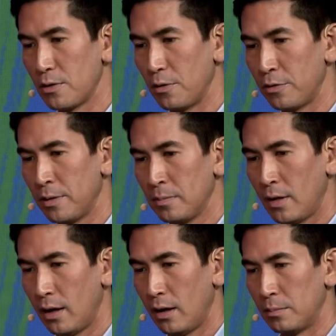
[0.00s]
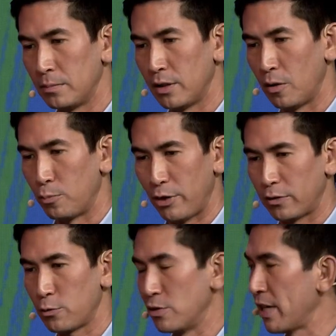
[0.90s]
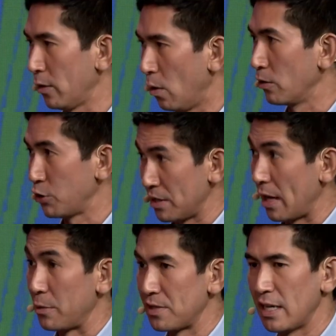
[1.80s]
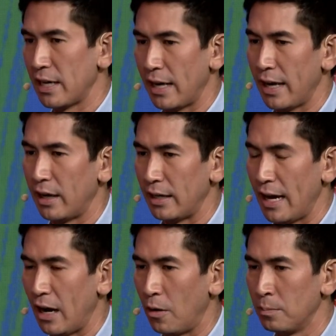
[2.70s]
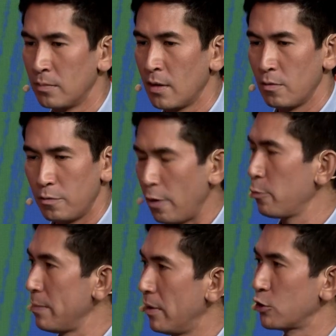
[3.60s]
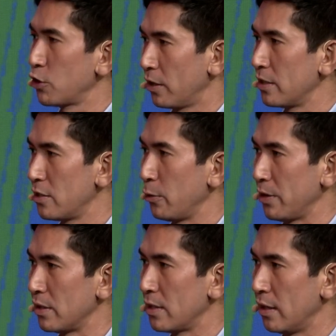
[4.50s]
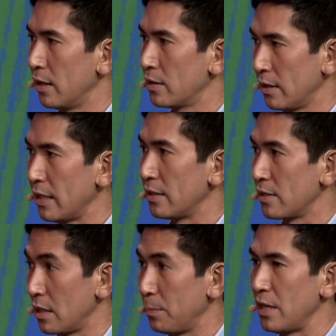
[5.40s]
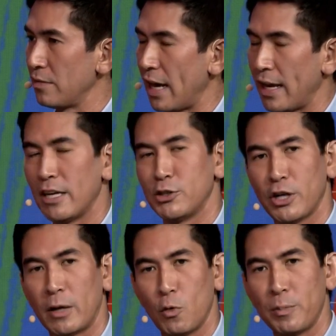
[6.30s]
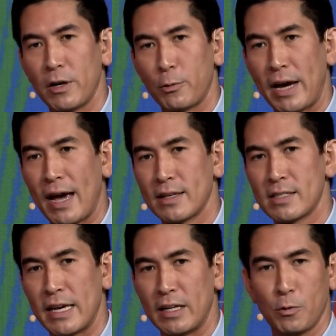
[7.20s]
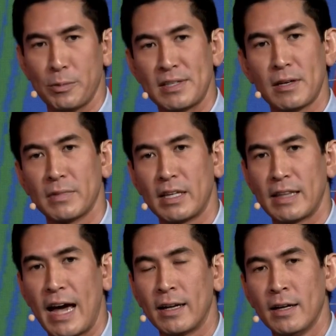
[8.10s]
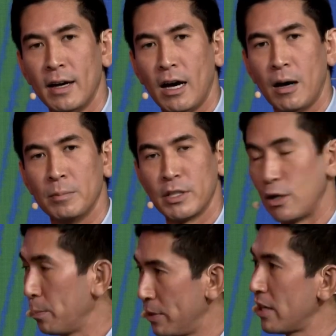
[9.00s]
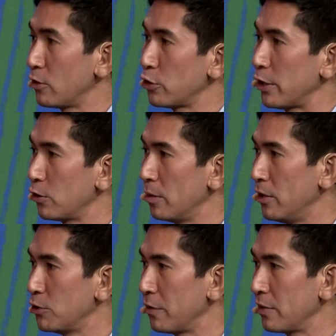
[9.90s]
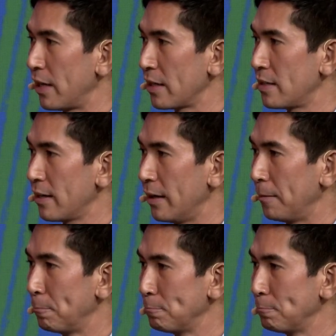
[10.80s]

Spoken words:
of you know, breakthrough technologies that we're seeing in AI now very much are continuing to lead us to believe that AGI will be a reality, and it will be something that you know, potentially could emerge over the next decade.